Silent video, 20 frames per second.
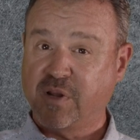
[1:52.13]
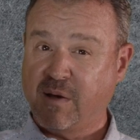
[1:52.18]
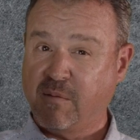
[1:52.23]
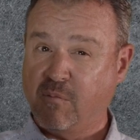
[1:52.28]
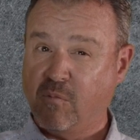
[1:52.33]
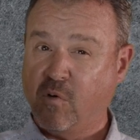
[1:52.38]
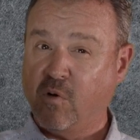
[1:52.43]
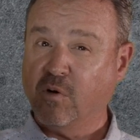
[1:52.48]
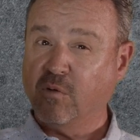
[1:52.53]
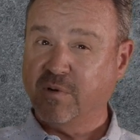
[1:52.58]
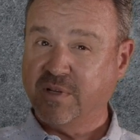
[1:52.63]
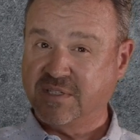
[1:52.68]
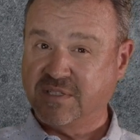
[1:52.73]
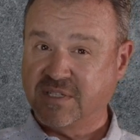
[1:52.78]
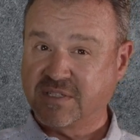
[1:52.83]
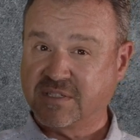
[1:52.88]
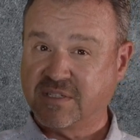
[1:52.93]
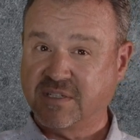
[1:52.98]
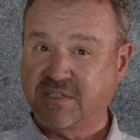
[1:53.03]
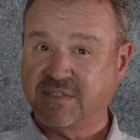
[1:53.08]
out more
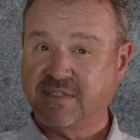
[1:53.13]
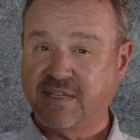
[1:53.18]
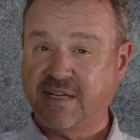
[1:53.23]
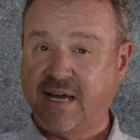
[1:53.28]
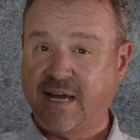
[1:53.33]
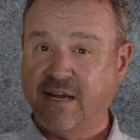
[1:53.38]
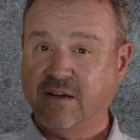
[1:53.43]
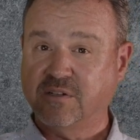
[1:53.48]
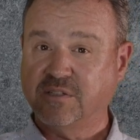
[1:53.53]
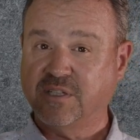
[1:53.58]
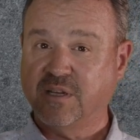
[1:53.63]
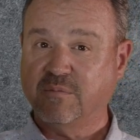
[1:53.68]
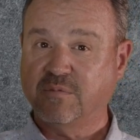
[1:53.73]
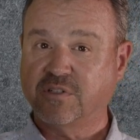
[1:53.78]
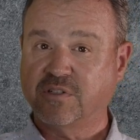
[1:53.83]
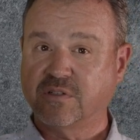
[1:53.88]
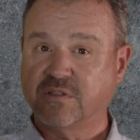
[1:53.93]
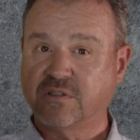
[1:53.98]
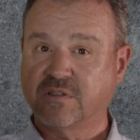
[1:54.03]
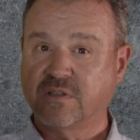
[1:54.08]
resistance at higher
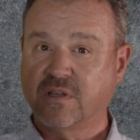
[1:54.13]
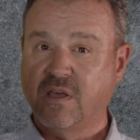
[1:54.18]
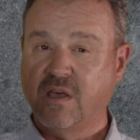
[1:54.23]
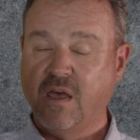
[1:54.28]
temperatures